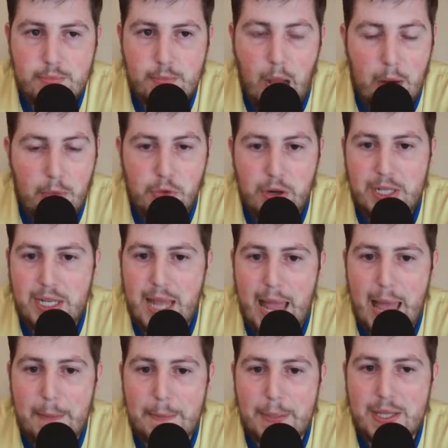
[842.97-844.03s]
really
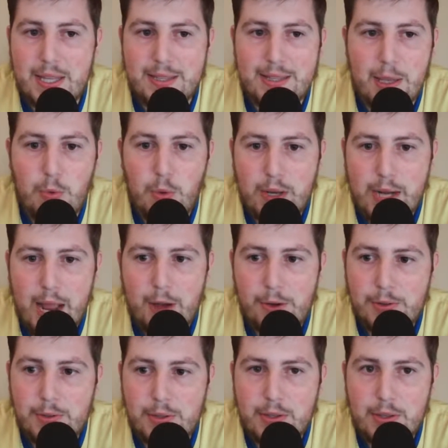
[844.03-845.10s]
happy that they won
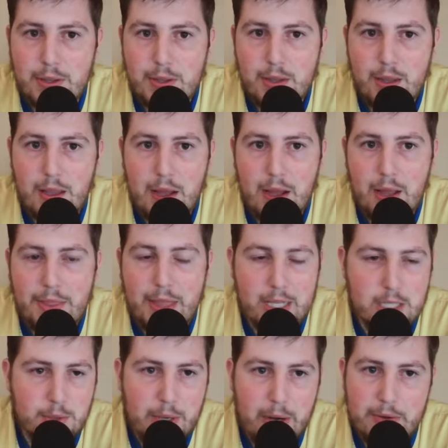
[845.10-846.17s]
out.
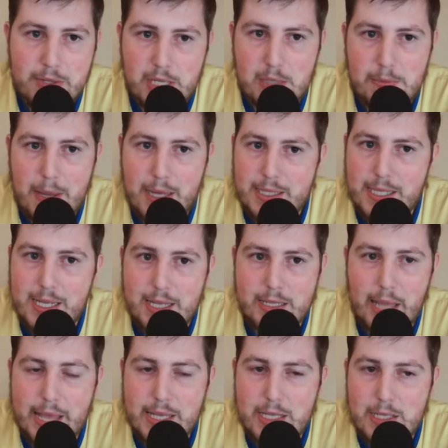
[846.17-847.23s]
That's what I was expecting.
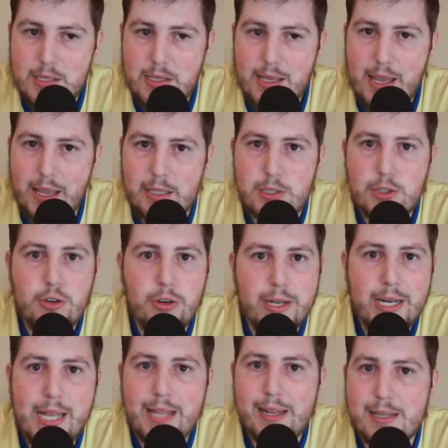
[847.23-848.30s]
As
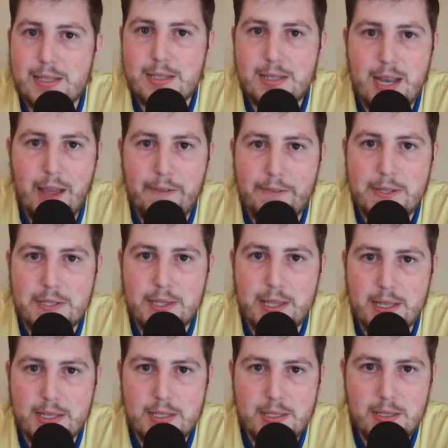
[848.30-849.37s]
gritty and as tough as
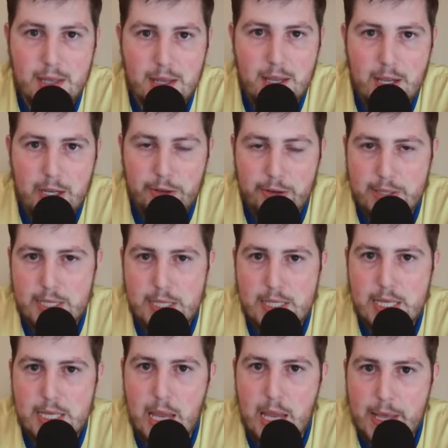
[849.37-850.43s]
this Grizzlies
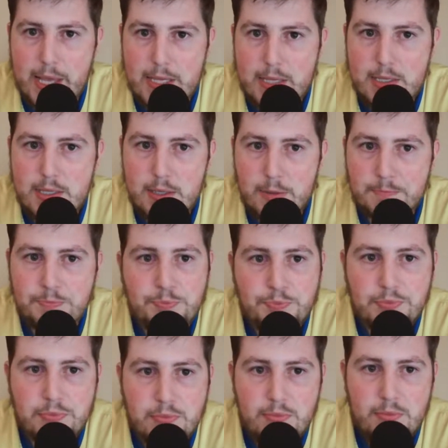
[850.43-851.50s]
team is,
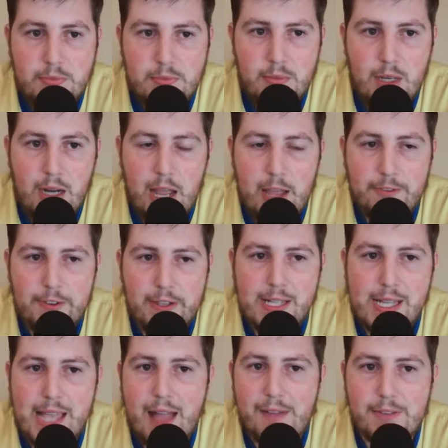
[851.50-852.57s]
I feel
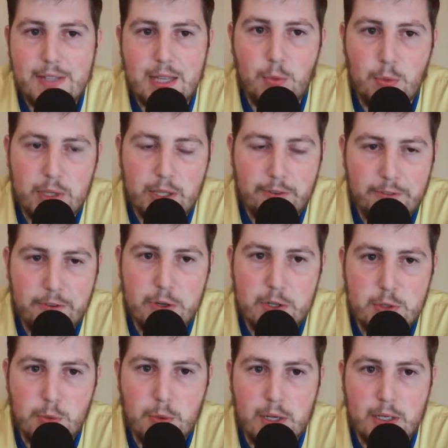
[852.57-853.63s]
like after they won the
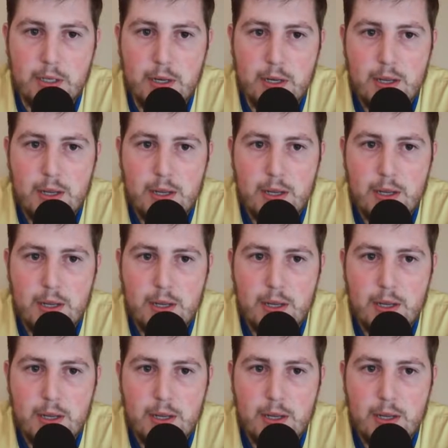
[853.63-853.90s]
first one,